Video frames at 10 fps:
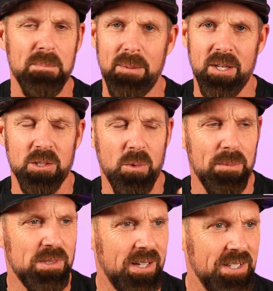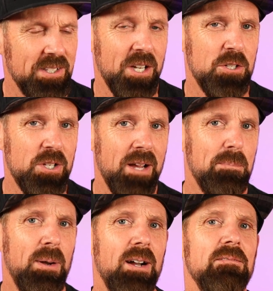maybe on their website.
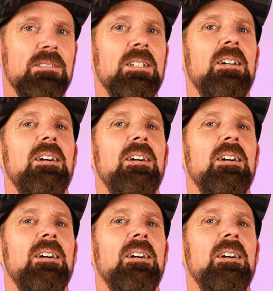Jet puffed